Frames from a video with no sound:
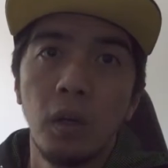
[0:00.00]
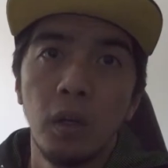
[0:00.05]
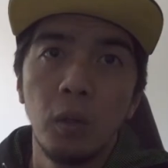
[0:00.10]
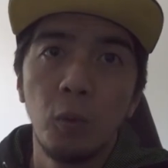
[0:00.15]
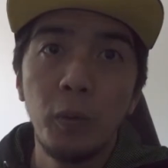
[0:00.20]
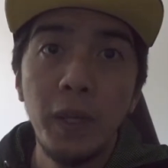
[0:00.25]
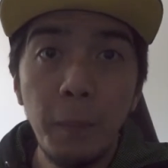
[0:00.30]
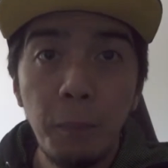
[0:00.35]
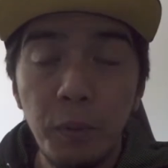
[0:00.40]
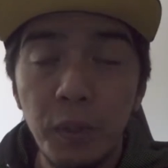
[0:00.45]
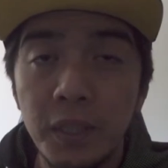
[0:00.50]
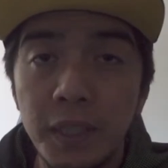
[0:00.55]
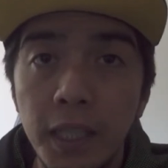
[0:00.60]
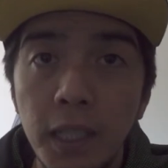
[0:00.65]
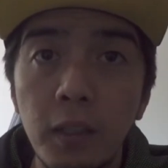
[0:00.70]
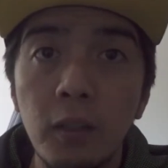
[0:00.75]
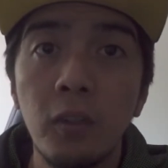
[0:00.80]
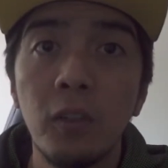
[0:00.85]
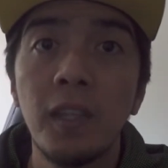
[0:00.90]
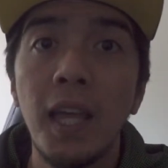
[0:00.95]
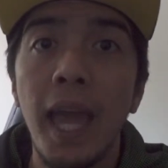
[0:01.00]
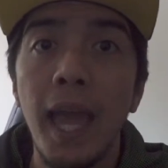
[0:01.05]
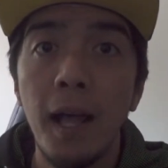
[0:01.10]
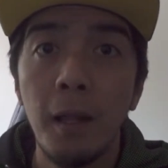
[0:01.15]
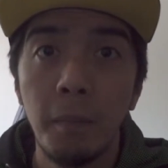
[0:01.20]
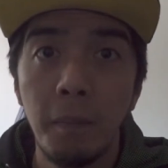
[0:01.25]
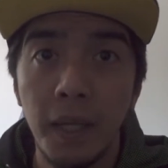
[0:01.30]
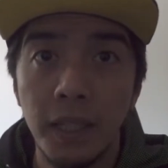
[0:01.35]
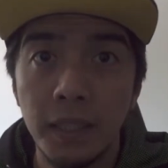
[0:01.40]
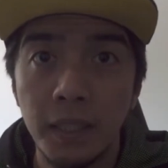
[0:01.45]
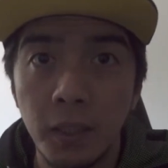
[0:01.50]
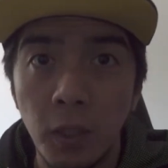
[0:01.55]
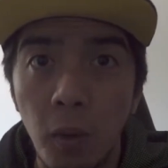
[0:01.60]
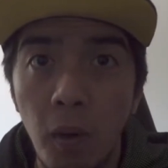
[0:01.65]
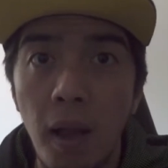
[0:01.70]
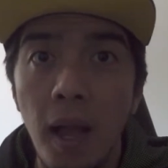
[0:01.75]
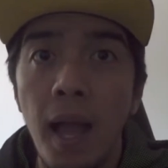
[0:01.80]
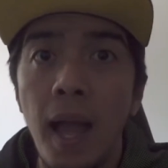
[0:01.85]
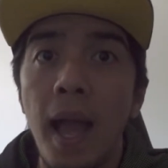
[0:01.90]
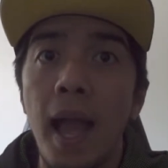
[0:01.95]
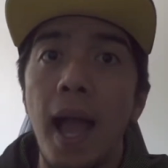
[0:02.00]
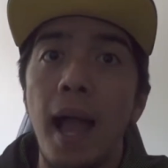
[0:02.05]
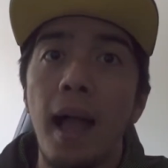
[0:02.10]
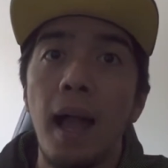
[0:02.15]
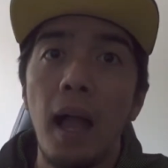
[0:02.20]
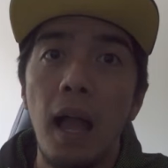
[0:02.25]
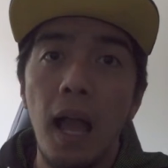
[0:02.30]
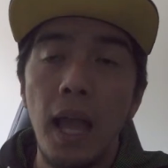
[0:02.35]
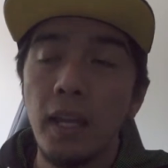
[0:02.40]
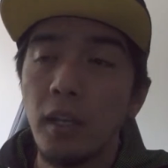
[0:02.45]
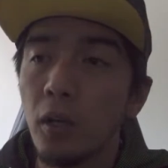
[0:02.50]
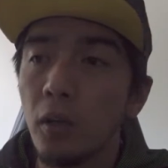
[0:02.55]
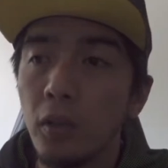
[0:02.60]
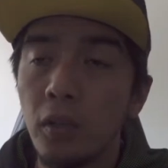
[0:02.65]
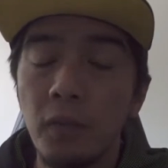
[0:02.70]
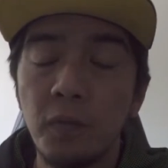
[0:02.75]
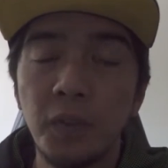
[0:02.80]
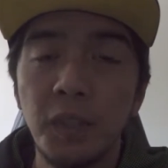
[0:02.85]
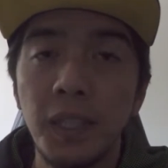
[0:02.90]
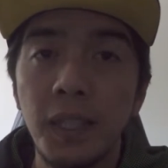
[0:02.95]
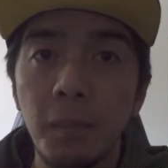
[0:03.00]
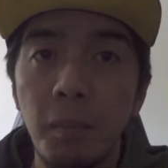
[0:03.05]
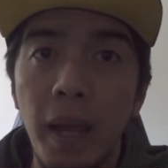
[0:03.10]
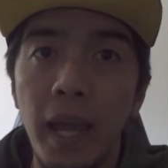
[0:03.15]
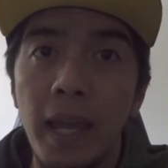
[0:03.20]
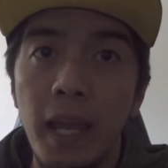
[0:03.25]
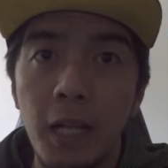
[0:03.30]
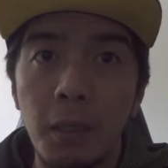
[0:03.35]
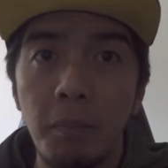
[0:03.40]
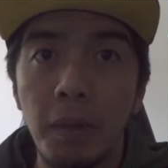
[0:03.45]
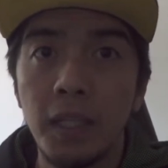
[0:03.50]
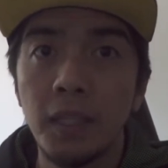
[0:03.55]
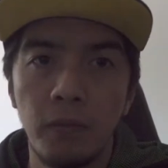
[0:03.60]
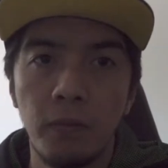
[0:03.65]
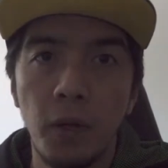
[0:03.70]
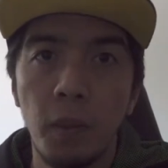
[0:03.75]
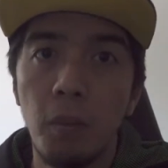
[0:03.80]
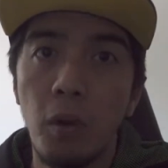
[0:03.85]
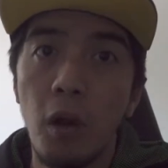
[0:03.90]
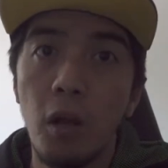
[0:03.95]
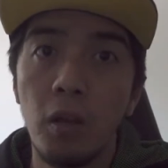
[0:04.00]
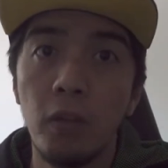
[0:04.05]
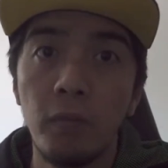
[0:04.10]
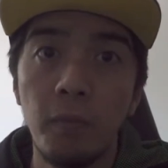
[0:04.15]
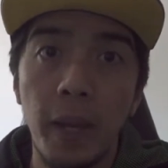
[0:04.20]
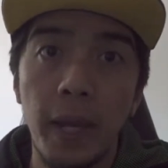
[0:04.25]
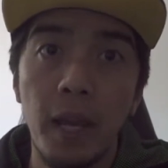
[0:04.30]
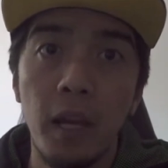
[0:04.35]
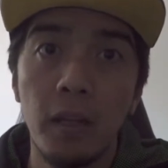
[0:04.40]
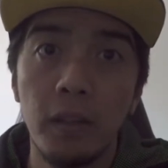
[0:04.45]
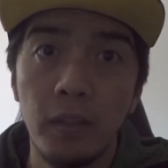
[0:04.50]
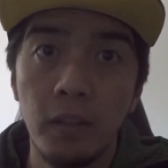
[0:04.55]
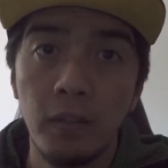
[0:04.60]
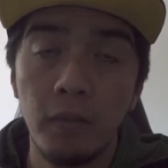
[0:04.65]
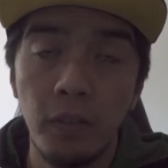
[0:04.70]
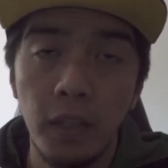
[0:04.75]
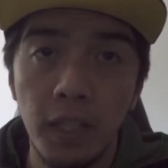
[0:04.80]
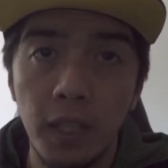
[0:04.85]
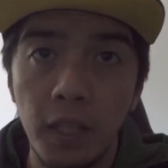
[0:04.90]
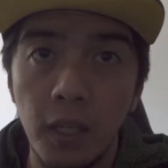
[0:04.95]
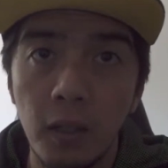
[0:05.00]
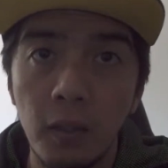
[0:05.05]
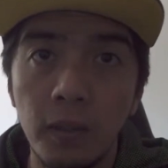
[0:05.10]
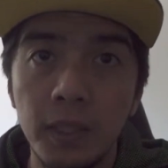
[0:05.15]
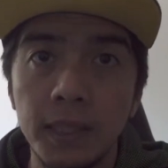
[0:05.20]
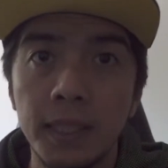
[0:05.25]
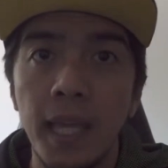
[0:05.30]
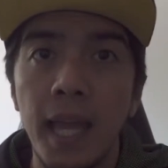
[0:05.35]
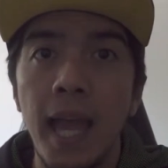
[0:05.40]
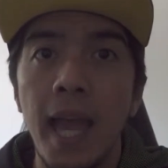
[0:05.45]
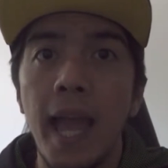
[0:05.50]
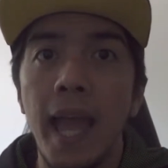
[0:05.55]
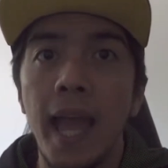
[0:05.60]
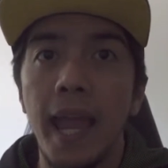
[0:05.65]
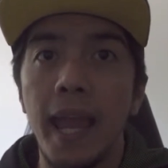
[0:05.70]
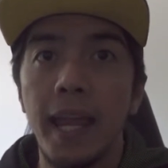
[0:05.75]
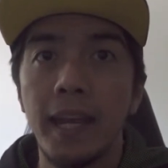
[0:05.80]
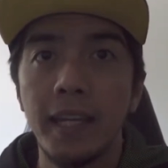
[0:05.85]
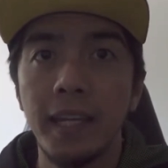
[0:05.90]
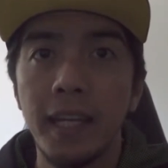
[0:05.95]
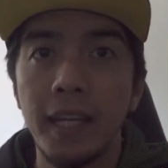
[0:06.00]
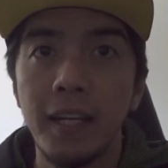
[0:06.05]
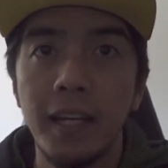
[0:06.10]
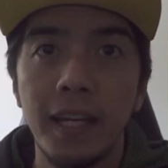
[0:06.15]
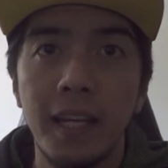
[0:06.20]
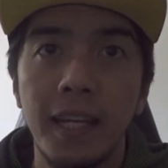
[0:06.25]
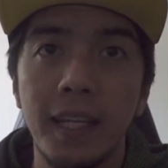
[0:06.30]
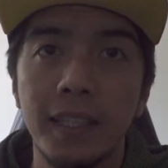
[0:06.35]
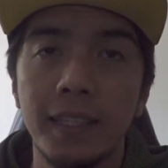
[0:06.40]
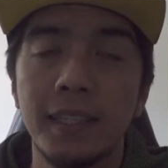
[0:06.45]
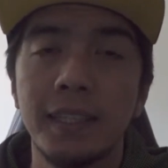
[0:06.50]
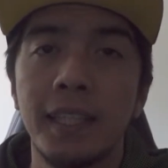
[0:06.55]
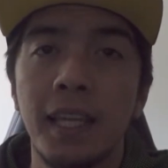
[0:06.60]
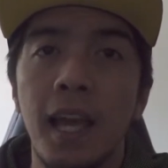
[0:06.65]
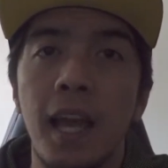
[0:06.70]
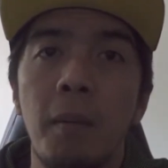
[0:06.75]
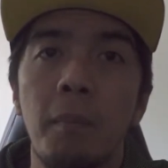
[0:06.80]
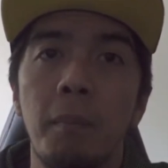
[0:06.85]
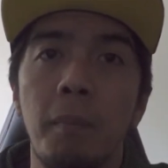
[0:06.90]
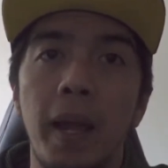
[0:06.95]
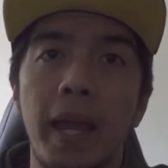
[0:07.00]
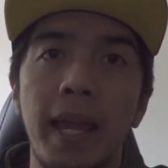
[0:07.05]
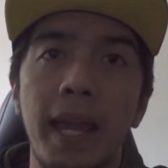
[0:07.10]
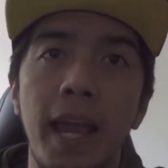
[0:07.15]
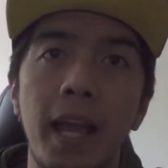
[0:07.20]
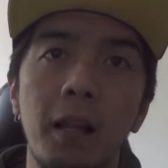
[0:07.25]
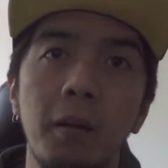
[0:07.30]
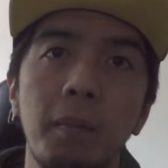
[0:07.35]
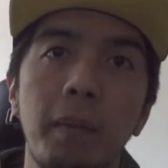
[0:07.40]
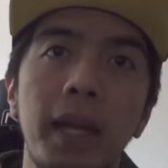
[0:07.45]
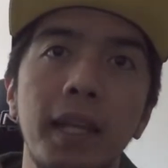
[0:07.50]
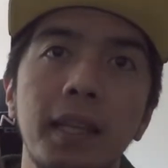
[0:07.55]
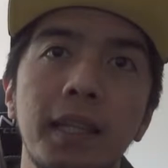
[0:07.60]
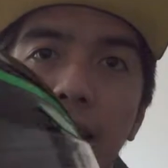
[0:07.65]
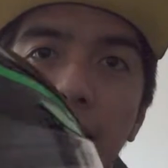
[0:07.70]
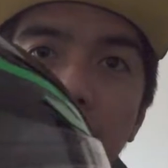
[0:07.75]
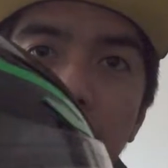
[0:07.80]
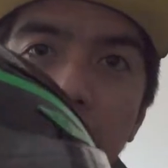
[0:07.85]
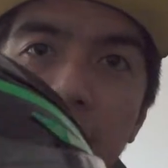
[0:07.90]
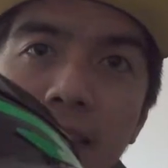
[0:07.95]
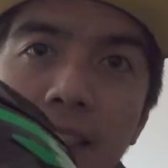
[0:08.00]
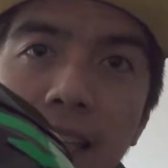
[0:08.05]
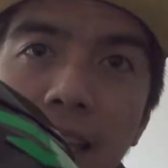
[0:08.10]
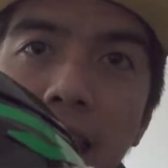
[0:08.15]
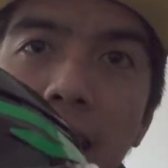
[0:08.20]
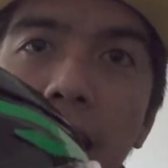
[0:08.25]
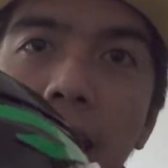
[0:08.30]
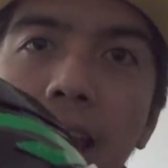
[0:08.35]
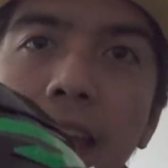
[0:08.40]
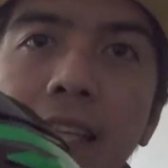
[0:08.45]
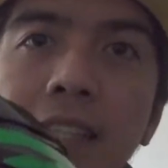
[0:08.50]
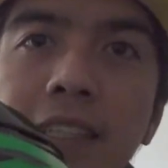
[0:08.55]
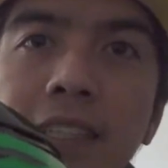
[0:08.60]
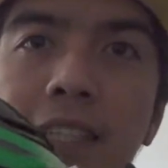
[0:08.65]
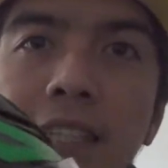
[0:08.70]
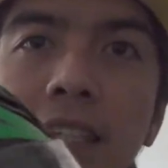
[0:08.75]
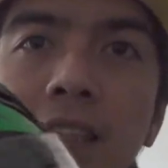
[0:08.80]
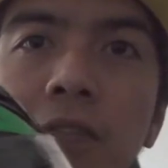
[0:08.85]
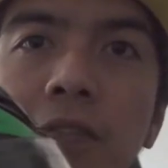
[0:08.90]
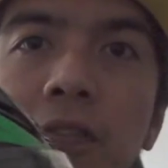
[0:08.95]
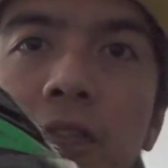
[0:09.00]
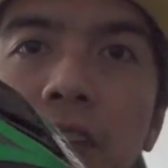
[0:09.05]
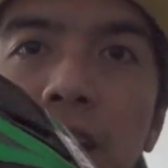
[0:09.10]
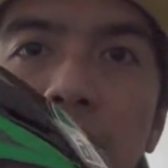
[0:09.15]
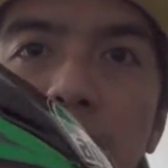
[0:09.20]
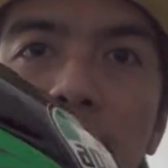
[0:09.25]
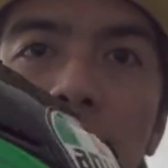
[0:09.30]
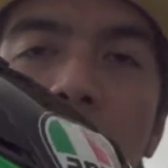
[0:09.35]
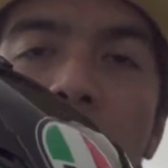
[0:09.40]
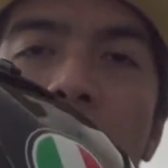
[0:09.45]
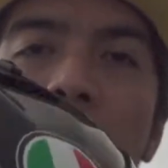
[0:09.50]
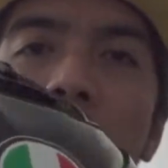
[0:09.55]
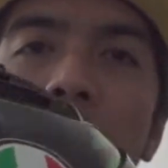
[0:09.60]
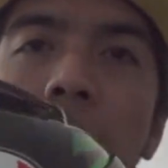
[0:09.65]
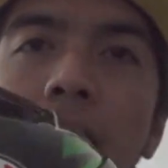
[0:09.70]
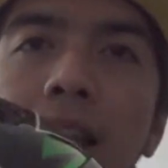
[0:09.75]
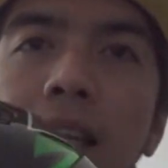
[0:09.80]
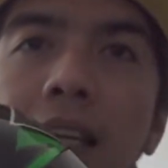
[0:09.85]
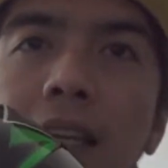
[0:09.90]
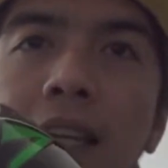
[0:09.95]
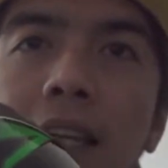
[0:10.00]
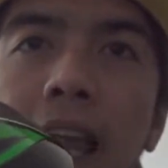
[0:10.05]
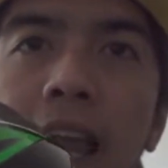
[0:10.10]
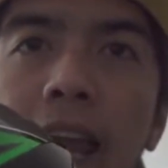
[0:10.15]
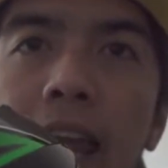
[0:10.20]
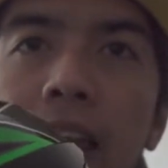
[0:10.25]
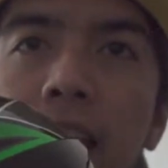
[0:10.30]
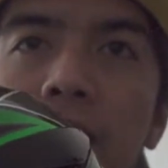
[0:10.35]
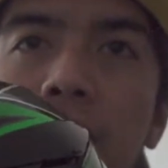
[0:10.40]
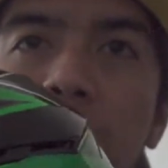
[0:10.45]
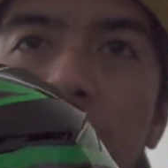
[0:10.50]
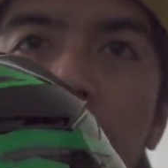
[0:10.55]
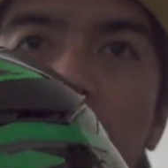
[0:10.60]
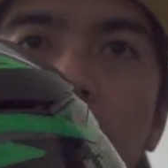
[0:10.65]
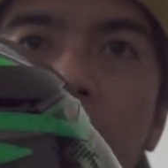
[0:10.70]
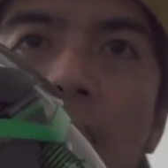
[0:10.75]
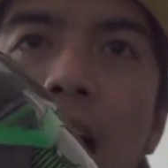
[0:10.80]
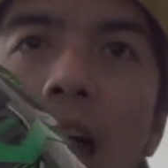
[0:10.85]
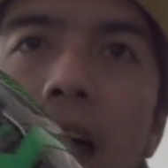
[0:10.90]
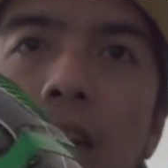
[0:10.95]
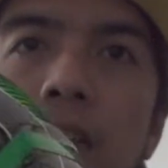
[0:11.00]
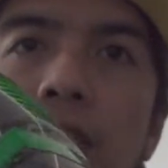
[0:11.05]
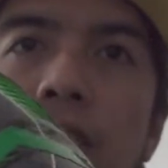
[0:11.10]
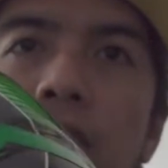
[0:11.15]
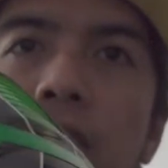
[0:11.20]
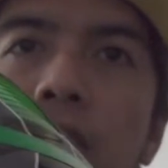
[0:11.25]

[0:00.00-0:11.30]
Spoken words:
We proceed to the helmet. So I know you've seen my helmets from all of my other videos, and here it is. My helmet is the AGV K5.